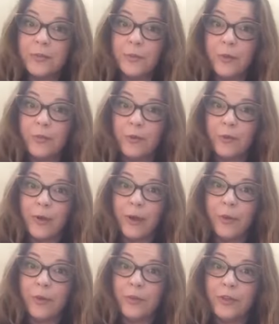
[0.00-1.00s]
to people
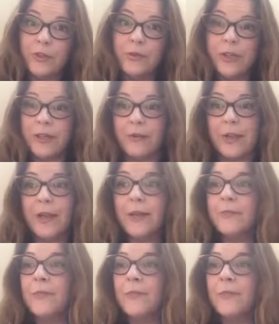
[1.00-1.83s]
about what we're doing, right?